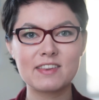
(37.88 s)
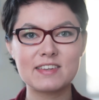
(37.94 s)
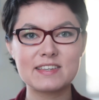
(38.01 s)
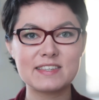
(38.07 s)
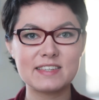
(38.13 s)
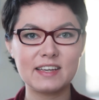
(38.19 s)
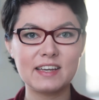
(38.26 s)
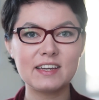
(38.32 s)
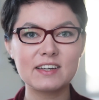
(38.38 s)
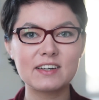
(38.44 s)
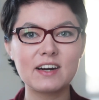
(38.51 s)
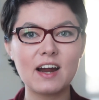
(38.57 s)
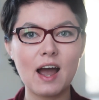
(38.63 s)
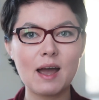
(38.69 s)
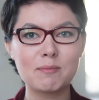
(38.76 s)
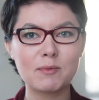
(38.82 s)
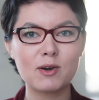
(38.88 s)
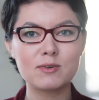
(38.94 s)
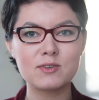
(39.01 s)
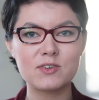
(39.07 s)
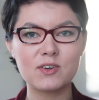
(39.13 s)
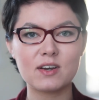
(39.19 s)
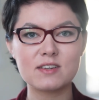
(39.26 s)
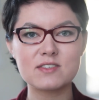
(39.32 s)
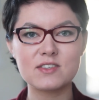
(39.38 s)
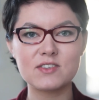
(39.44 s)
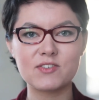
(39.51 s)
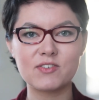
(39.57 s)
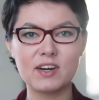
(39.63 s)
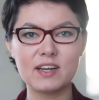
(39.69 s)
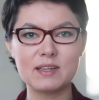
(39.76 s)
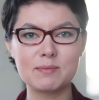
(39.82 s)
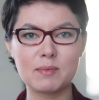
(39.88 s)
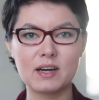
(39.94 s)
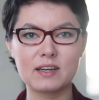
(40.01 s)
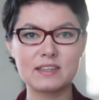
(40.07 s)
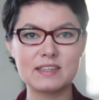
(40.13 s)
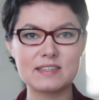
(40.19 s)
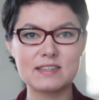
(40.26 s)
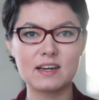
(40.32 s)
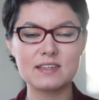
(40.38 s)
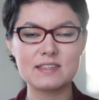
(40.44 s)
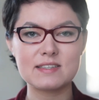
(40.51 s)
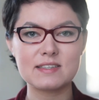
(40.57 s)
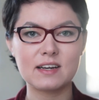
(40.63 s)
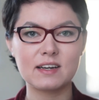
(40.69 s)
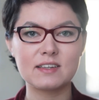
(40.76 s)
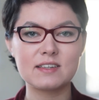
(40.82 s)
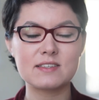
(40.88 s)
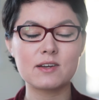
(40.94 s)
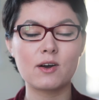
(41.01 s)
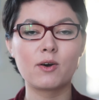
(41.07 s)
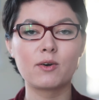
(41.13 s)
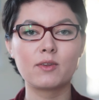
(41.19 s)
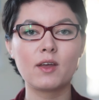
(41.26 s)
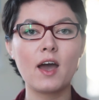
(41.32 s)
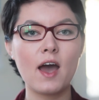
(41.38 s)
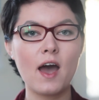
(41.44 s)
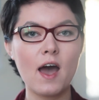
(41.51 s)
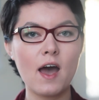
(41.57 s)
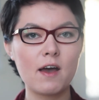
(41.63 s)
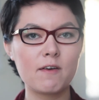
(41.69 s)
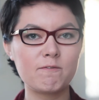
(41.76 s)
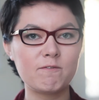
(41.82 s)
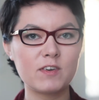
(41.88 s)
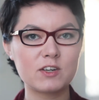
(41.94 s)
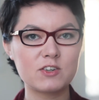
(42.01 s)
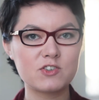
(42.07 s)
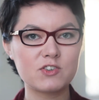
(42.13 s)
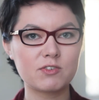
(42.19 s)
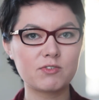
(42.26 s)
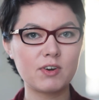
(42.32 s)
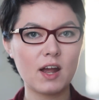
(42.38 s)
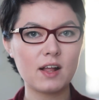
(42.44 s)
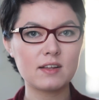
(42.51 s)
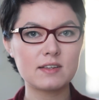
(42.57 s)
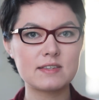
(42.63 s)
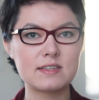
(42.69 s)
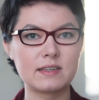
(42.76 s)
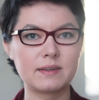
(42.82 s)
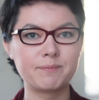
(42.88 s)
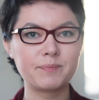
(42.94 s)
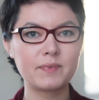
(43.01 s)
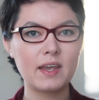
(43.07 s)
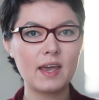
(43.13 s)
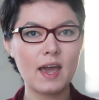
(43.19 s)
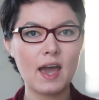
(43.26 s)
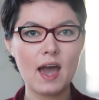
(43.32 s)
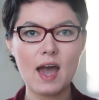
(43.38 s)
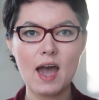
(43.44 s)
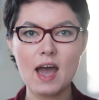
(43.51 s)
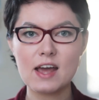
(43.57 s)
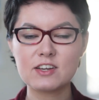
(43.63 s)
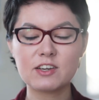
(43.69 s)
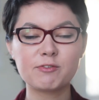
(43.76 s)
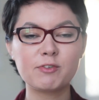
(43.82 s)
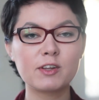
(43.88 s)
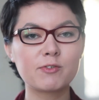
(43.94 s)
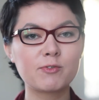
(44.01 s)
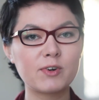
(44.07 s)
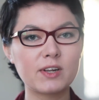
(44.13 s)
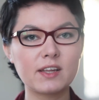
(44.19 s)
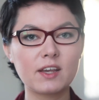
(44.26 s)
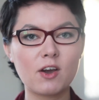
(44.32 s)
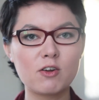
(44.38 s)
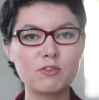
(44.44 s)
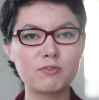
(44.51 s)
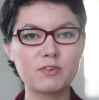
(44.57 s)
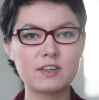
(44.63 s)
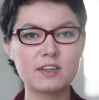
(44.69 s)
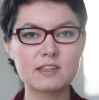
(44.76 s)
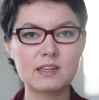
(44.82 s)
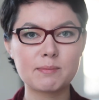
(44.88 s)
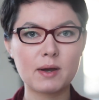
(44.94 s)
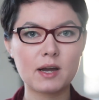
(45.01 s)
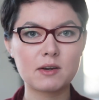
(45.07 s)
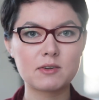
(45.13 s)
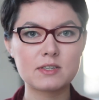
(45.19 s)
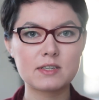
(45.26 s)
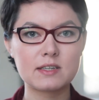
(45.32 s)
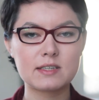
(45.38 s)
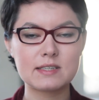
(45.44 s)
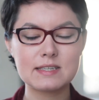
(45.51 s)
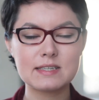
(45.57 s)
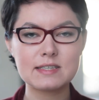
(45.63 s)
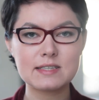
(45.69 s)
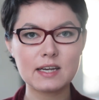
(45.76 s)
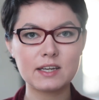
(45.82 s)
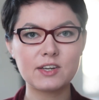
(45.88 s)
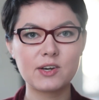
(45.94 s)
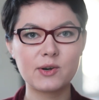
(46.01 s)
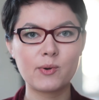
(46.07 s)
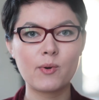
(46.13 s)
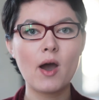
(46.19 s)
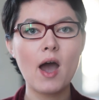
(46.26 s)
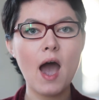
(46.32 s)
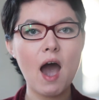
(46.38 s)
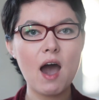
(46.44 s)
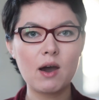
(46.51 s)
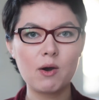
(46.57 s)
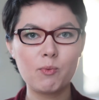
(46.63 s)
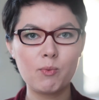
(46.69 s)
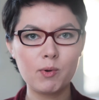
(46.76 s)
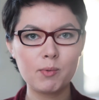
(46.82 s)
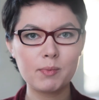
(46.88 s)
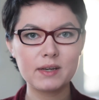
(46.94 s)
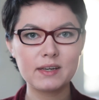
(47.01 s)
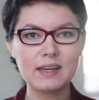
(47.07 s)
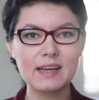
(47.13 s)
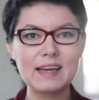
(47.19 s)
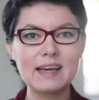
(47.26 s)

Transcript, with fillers: This year, I'm going to concentrate my design studies on virtual reality. And I feel really confident about it since I know a woman